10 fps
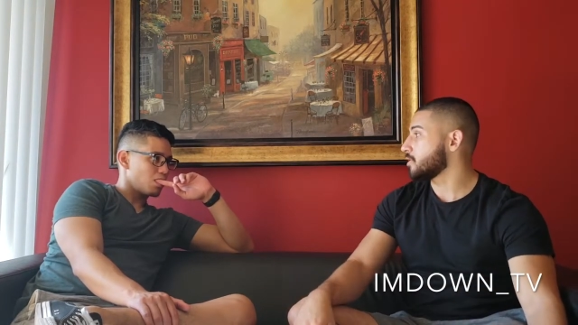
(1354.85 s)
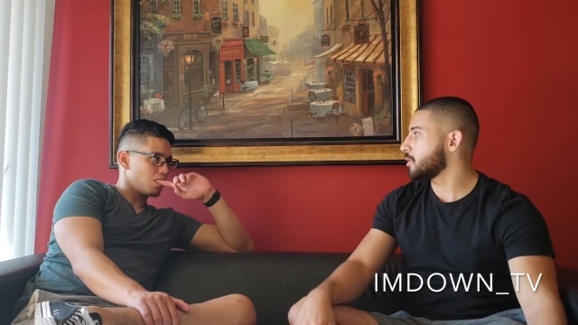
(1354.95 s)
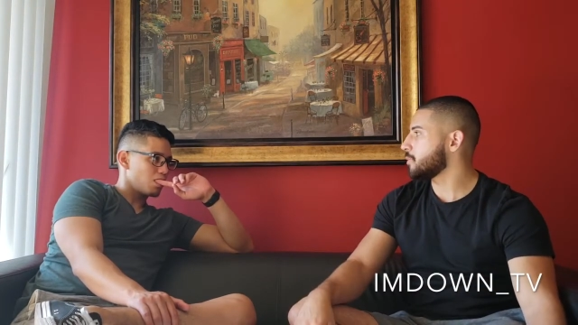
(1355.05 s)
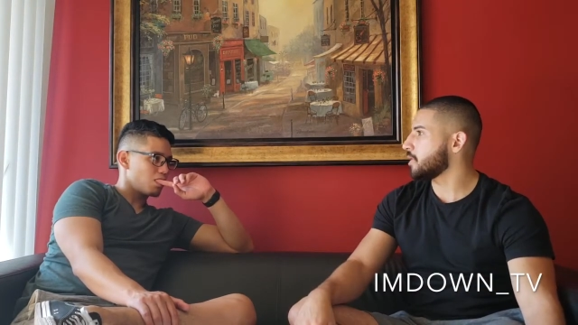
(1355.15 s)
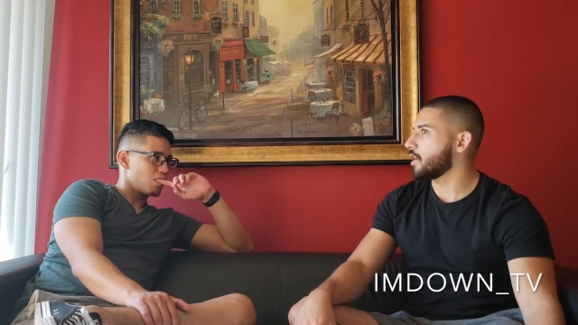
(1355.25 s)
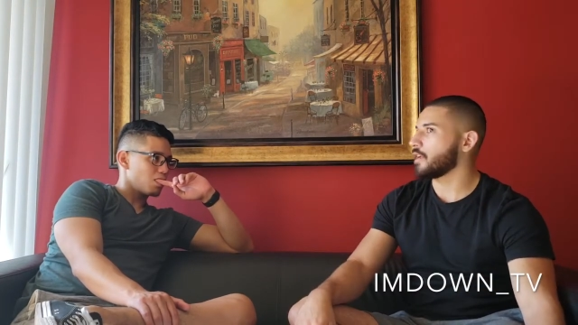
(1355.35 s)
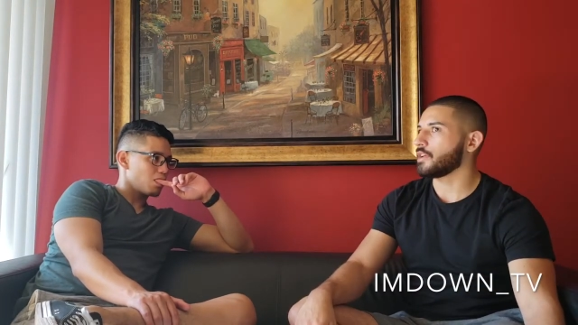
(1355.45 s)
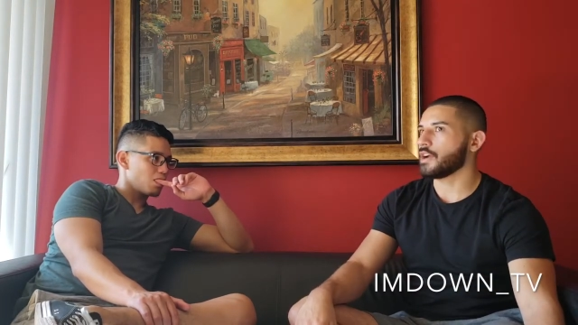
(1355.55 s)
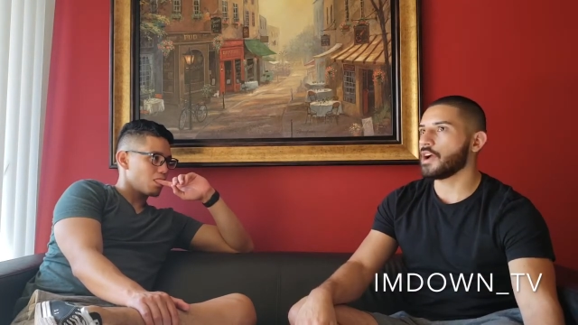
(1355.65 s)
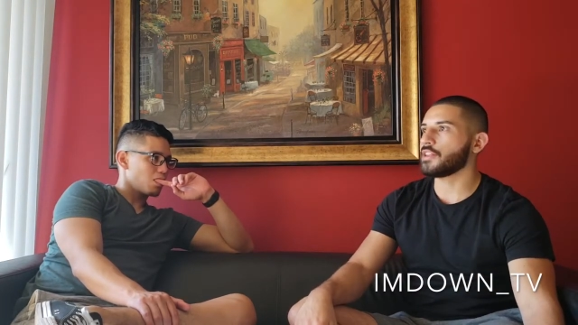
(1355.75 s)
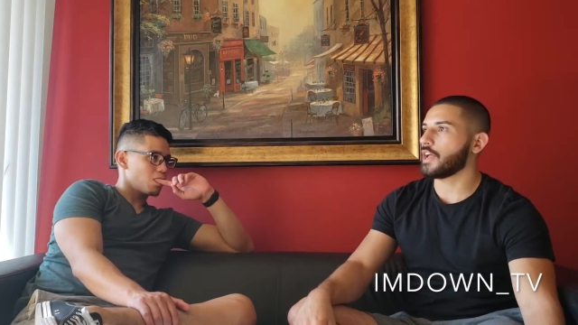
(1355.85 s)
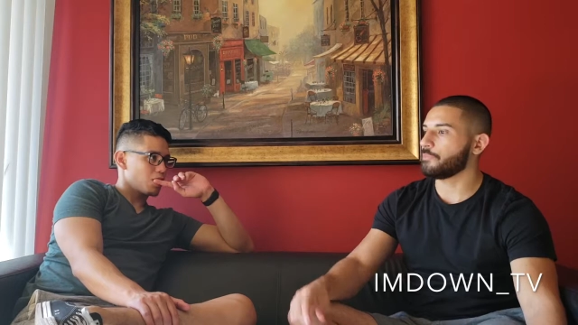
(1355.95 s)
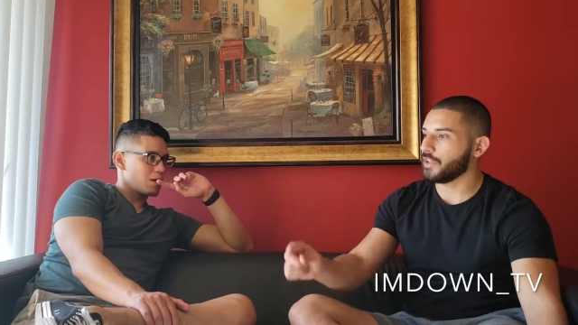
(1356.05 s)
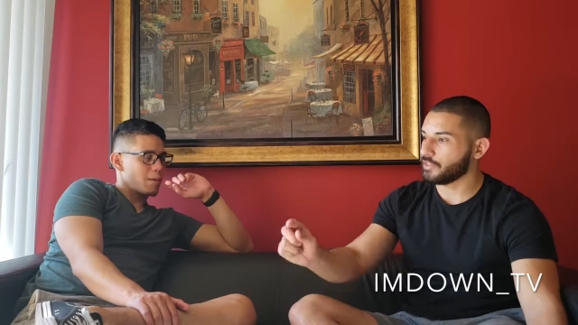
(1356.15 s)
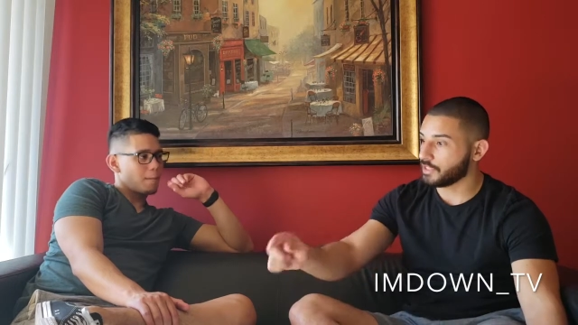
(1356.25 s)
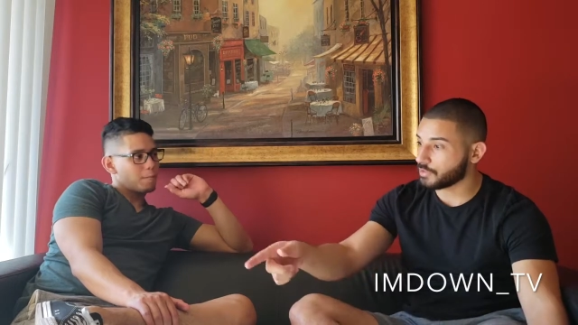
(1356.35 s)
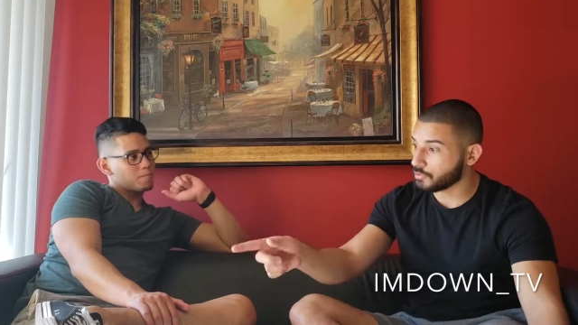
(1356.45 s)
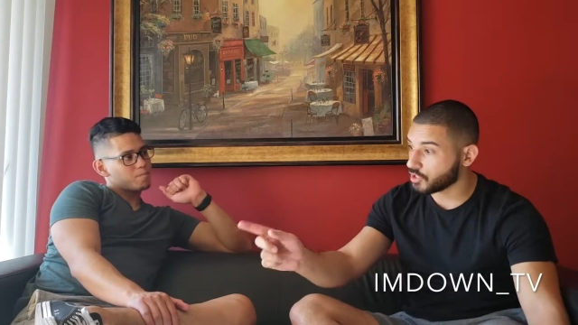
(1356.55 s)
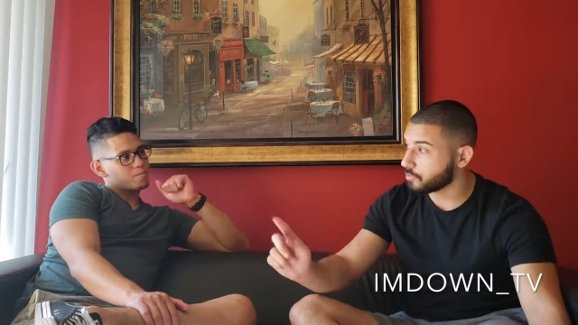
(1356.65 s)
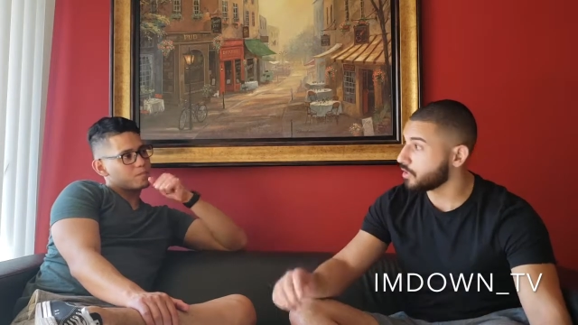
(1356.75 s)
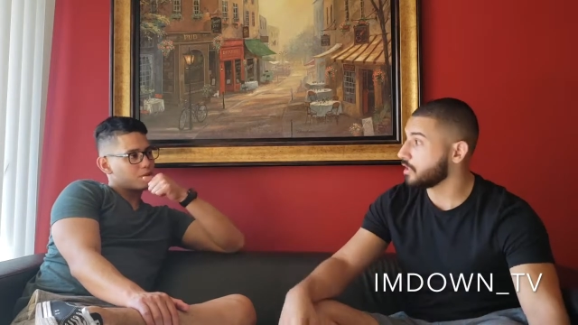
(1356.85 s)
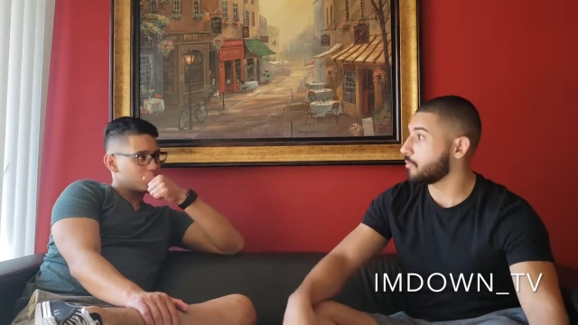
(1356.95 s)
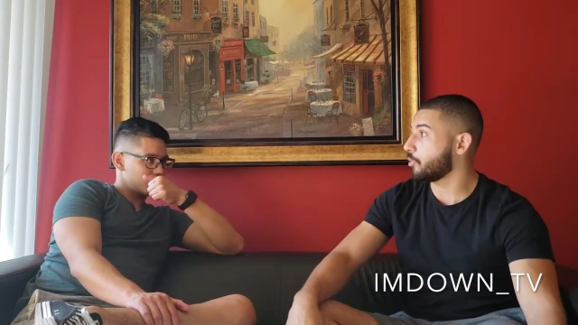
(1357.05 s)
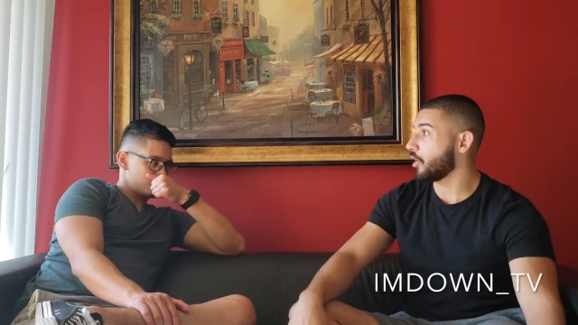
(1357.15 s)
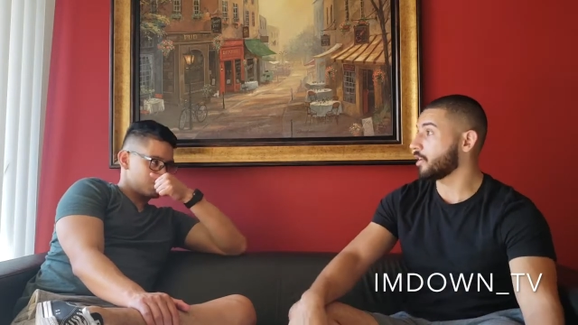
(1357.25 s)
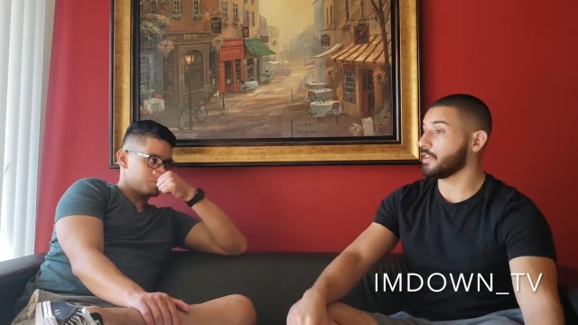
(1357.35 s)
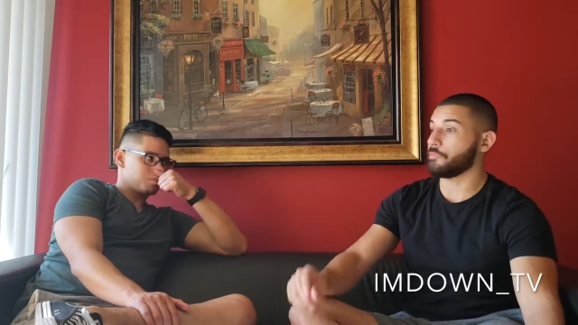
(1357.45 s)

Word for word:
Speaker 1: You mm-hmm. might be mm-hmm. like, God, I paid this much money in parking.